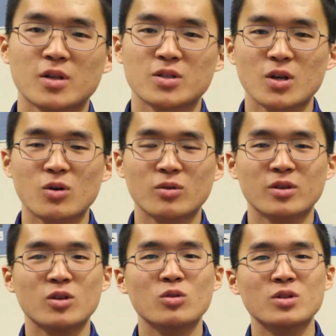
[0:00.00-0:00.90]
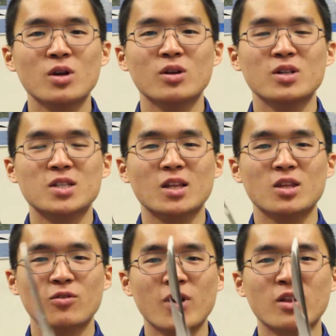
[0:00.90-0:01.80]
So you would notice that
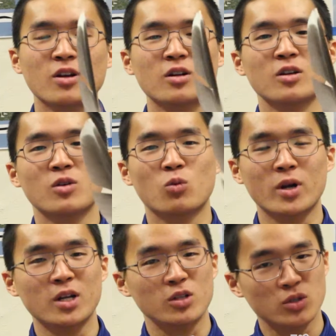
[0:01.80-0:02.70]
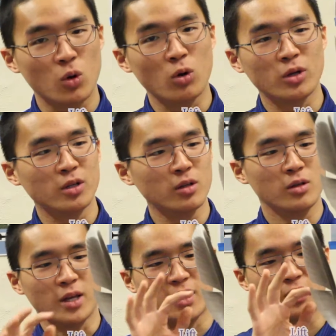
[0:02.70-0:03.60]
the feather, when it is torn
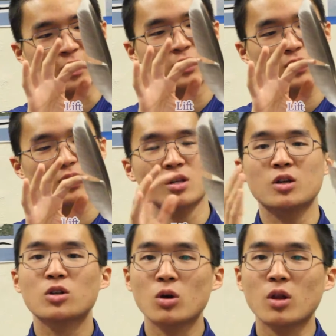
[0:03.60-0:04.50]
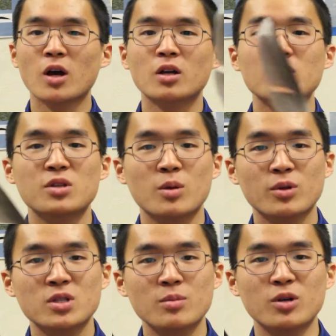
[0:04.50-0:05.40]
like this, no longer is
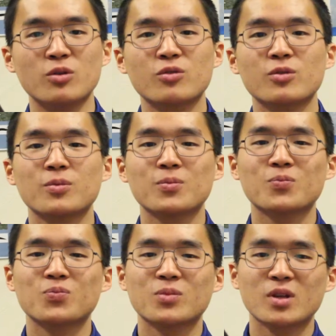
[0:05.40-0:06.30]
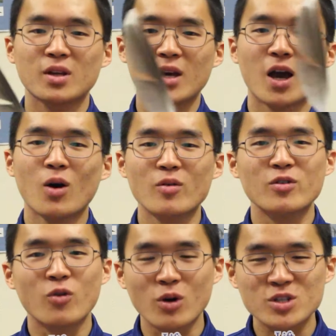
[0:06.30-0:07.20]
able to move.
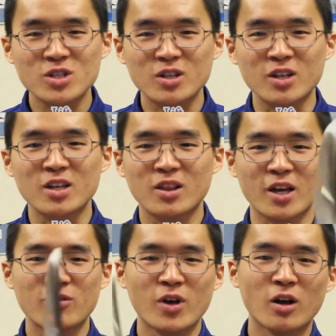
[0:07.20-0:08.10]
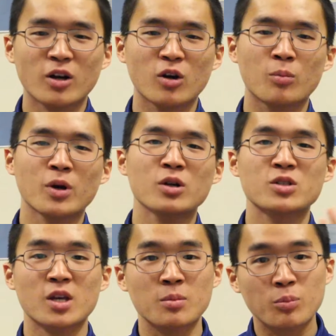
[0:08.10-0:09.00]
However, fortunately, like Velcro,
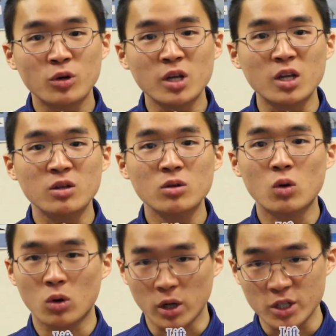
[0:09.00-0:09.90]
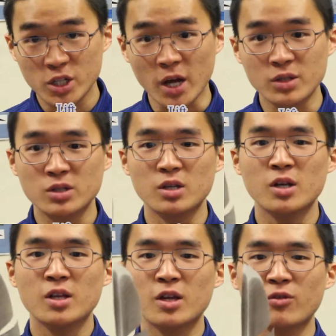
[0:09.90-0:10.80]
birds can preen or adjust
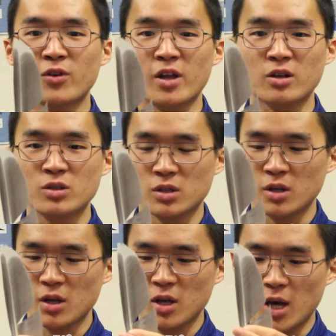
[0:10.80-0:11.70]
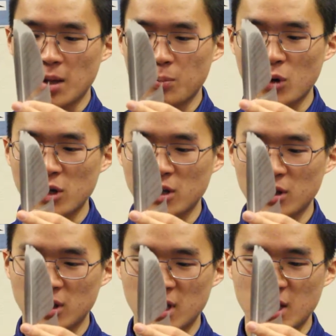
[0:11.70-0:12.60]
their feathers and put
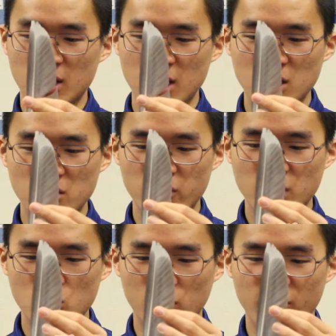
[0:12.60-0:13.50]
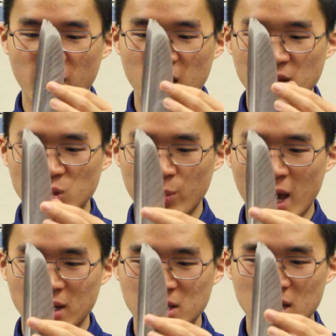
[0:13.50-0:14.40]
the individual veins
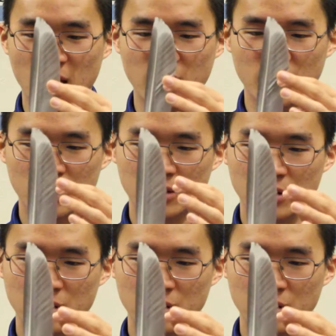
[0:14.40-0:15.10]
back together,